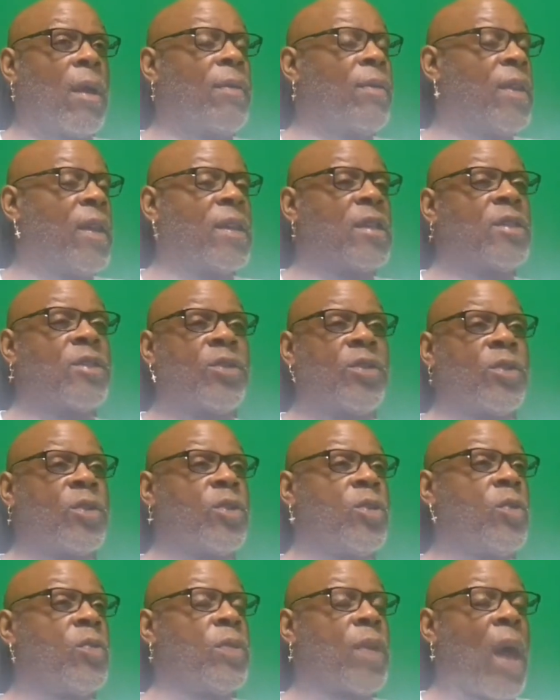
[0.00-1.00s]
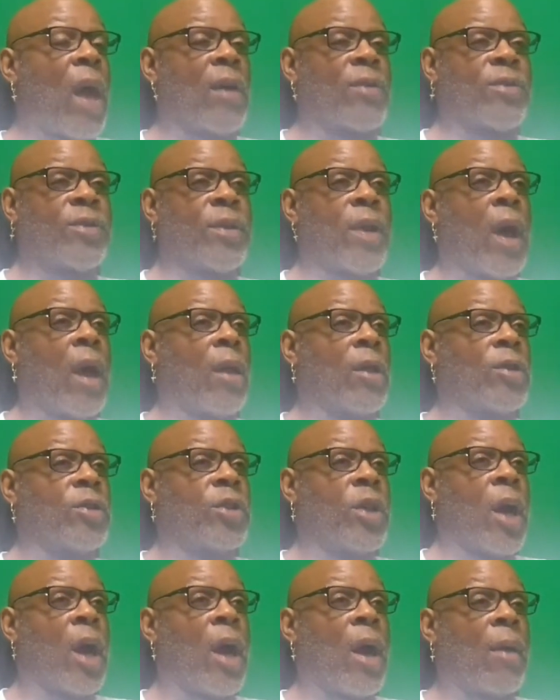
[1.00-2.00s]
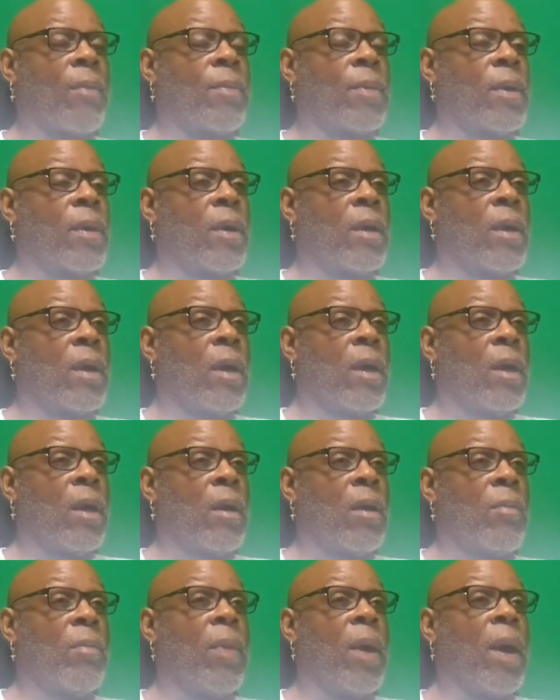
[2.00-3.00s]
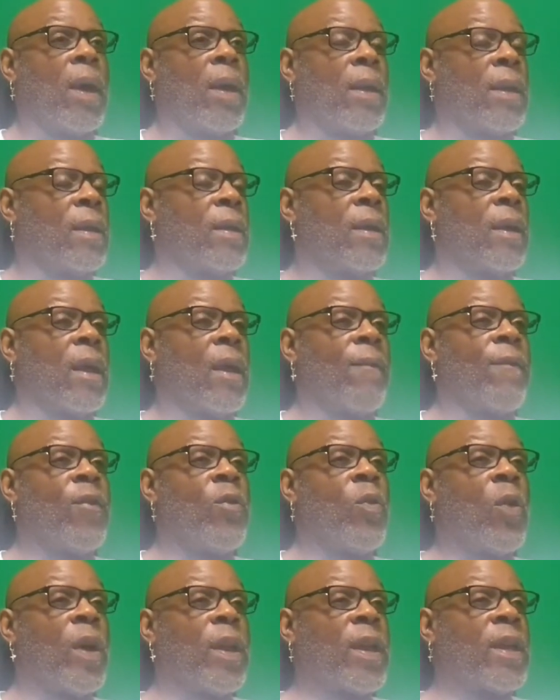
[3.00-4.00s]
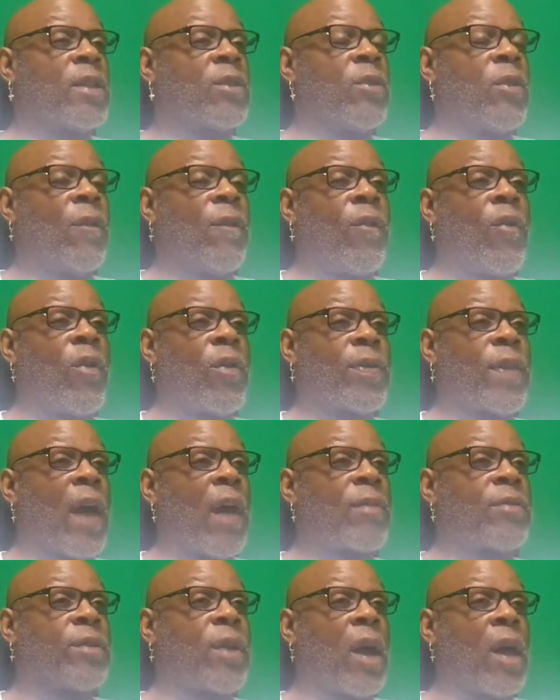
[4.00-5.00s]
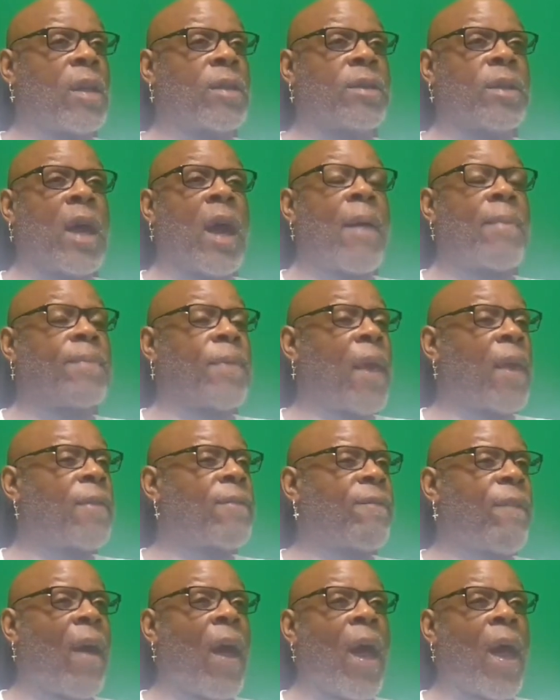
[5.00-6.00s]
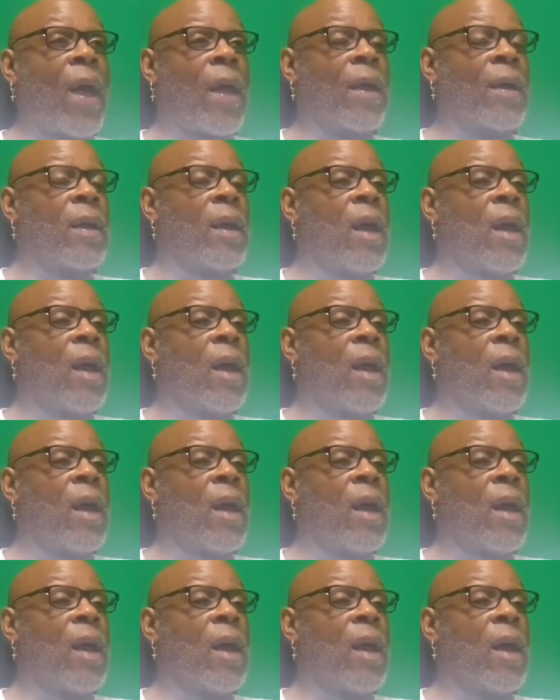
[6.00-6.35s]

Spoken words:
This is a $2,000 job. But if you want to get to the $4,000 job, that's fine.